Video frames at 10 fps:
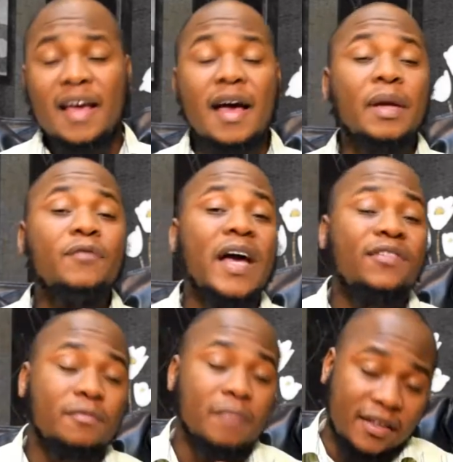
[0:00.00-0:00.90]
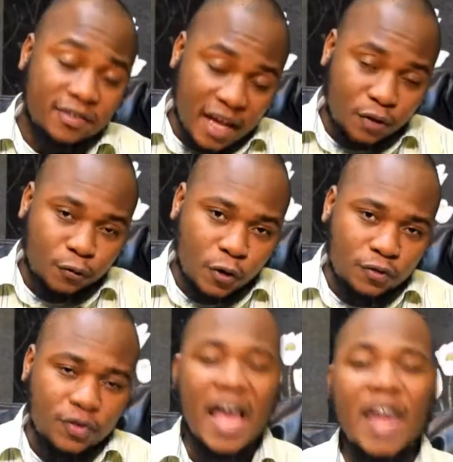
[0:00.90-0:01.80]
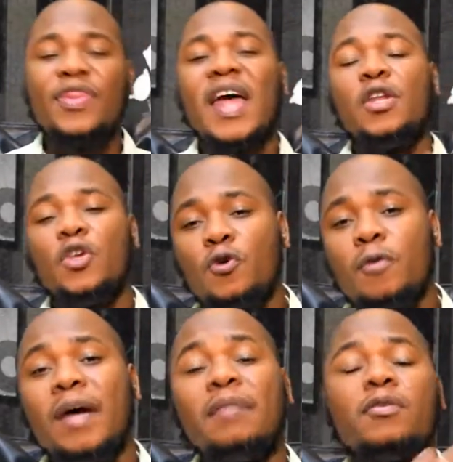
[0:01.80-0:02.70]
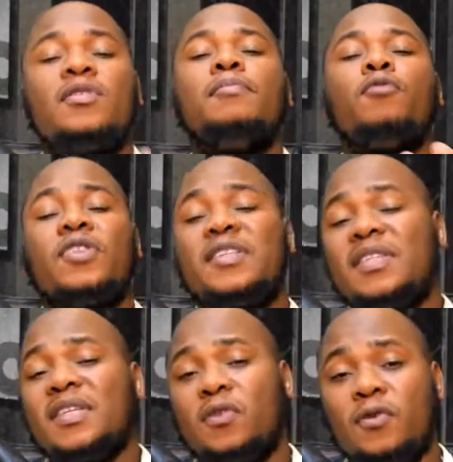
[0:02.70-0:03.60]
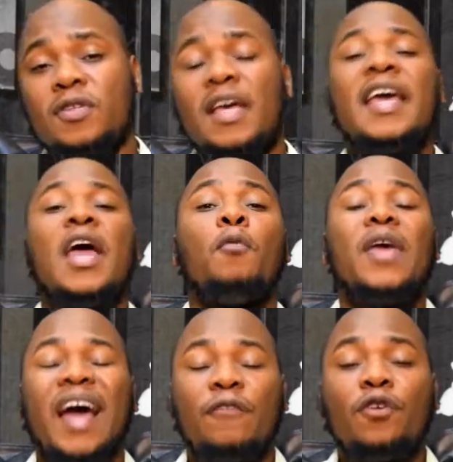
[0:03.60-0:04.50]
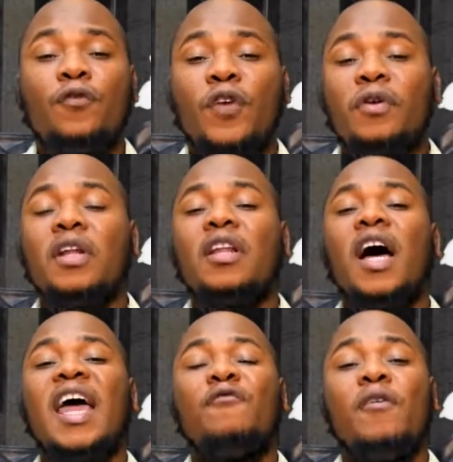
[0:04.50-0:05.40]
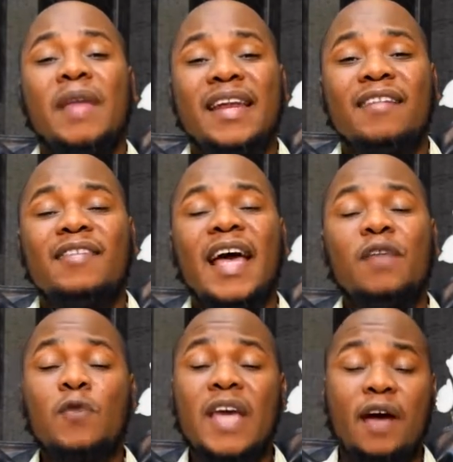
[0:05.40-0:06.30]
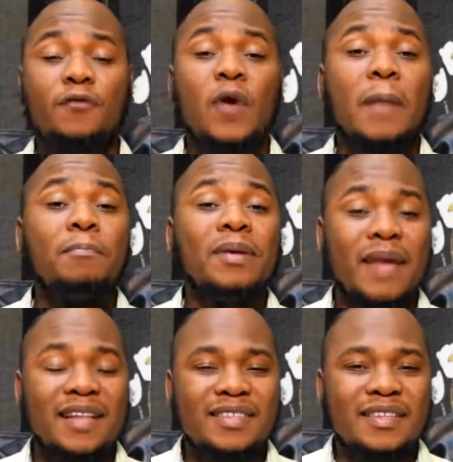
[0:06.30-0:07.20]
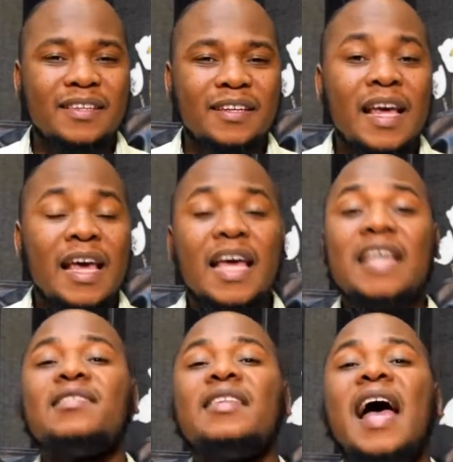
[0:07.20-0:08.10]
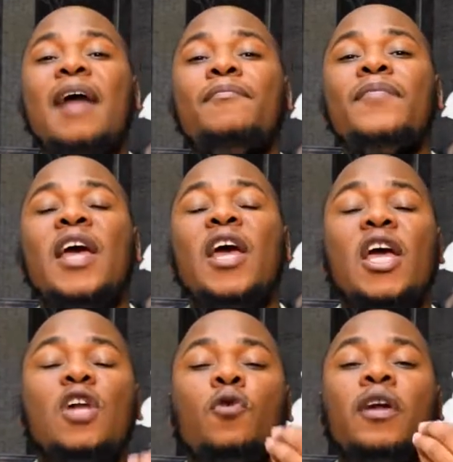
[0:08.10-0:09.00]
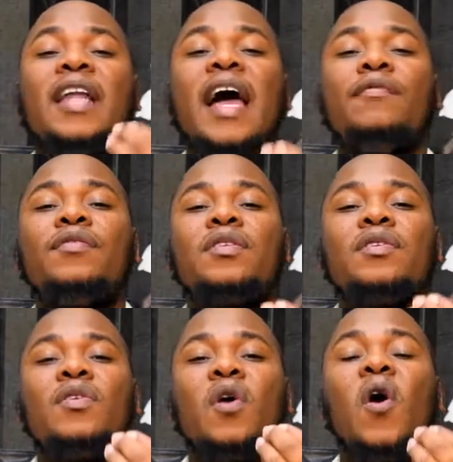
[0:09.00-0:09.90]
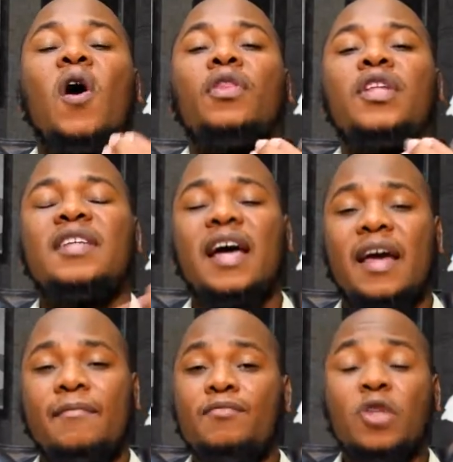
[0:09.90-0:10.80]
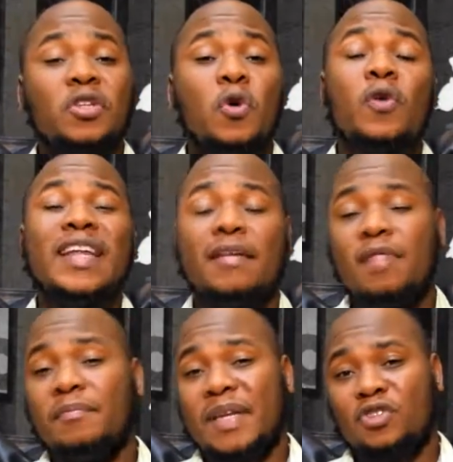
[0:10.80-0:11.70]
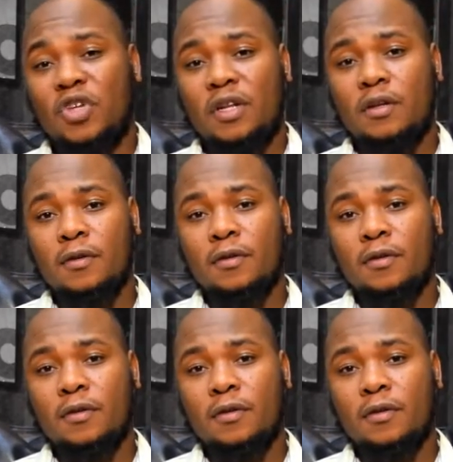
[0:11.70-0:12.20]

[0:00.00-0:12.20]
I'm advising myself first and then you, my Muslim brothers and sisters. We have to fear Allah every minute and we have to implement Islam in our lives all the time, not only in the masjid.